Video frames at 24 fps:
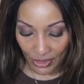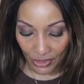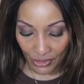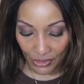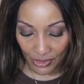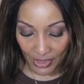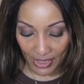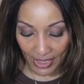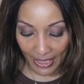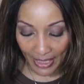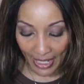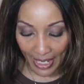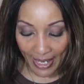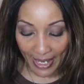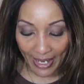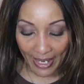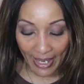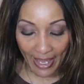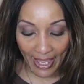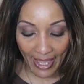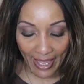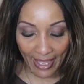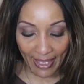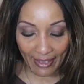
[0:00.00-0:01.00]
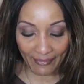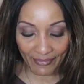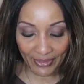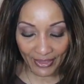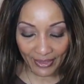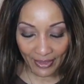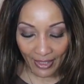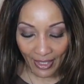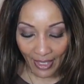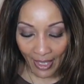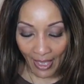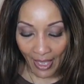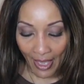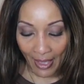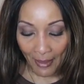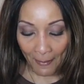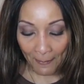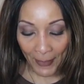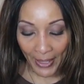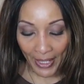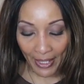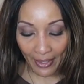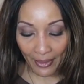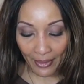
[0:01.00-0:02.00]
Tuesday I have
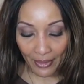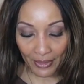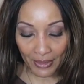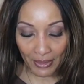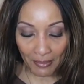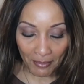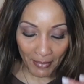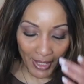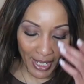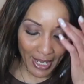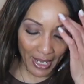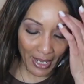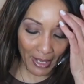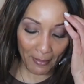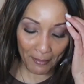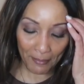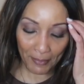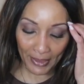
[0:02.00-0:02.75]
paired my